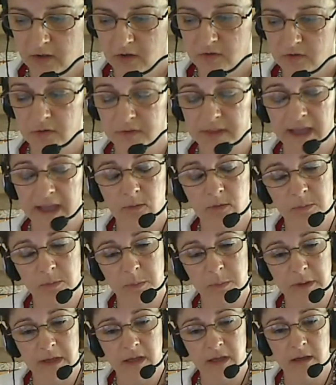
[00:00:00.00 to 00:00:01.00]
So that would
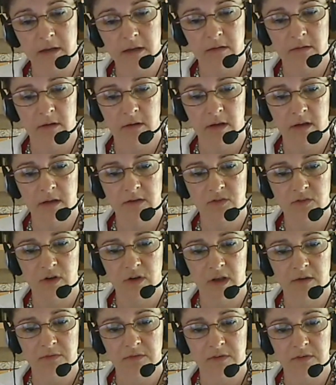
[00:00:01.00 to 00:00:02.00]
be
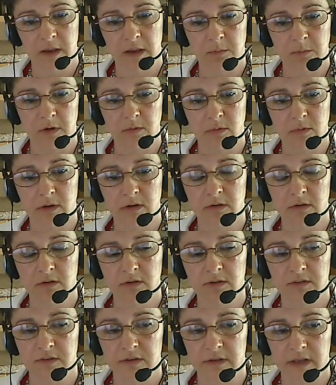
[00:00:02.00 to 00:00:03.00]
Jeff
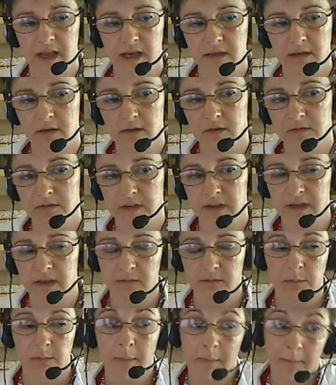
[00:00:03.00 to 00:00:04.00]
Embry-Riddle's kind of
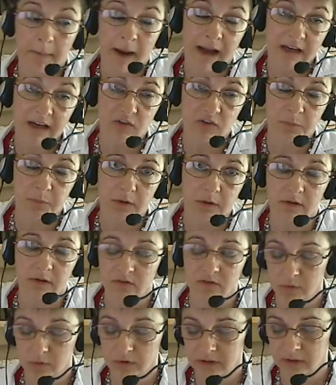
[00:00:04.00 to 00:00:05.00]
my
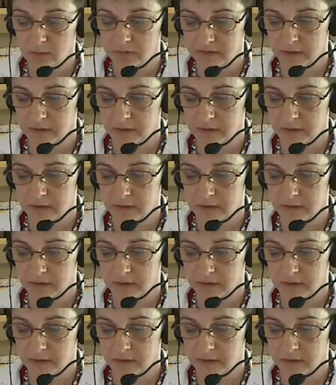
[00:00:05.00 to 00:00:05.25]
experience working with